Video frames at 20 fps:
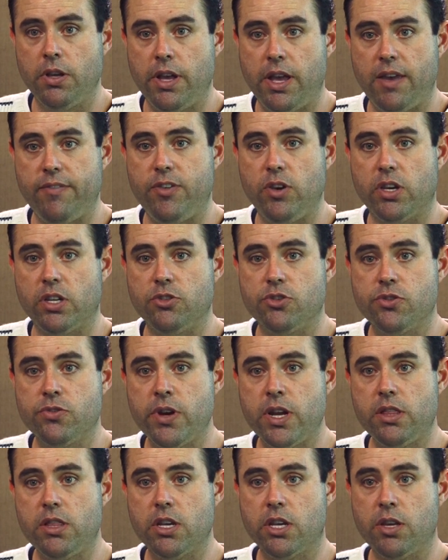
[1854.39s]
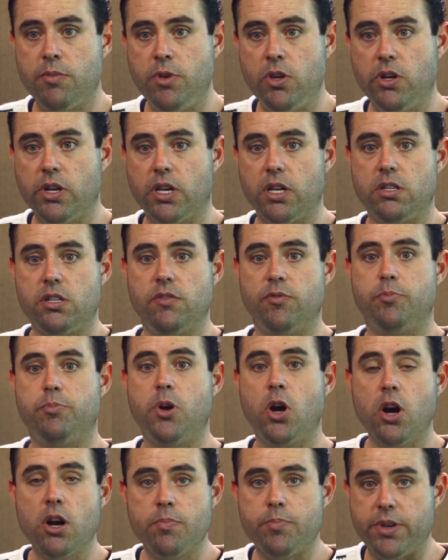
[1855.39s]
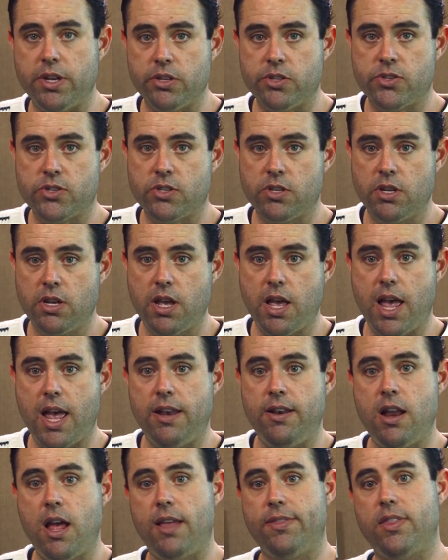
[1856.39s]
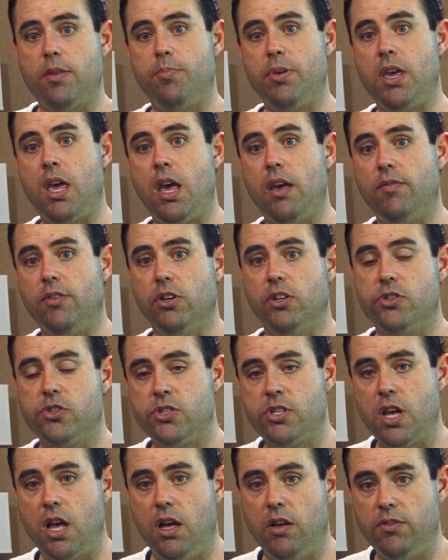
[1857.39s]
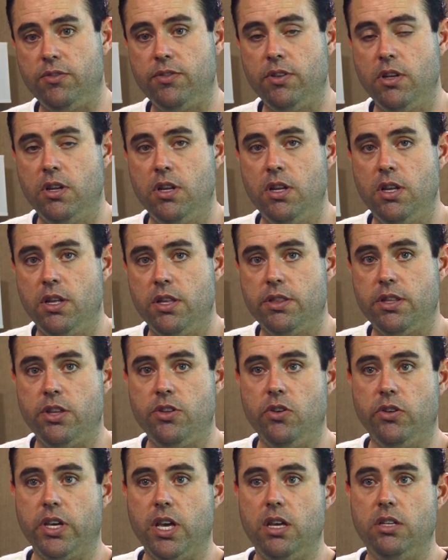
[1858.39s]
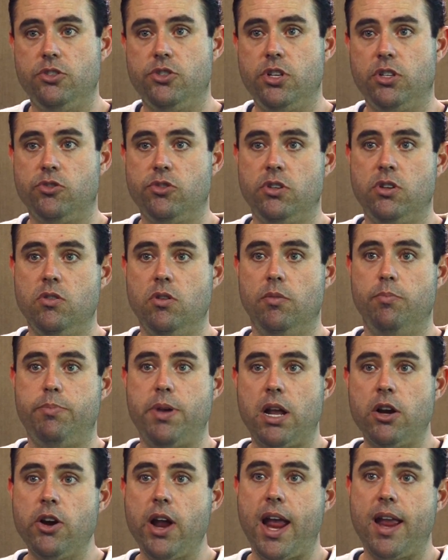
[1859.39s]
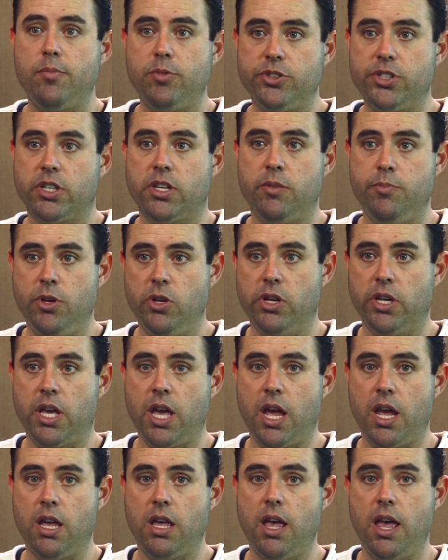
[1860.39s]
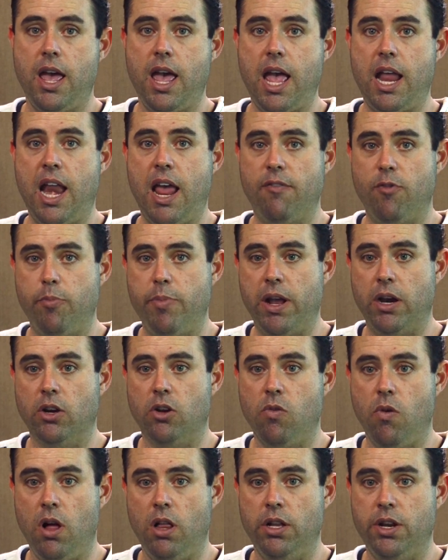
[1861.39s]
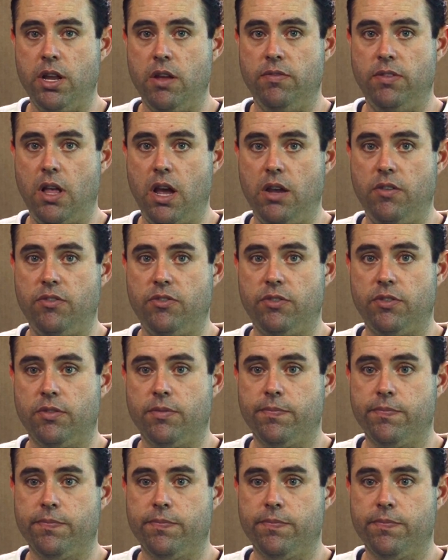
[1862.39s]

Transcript: If you can treat the communicative purpose and not the behavior itself, then you'll get children who are better able to communicate and have a better quality of life.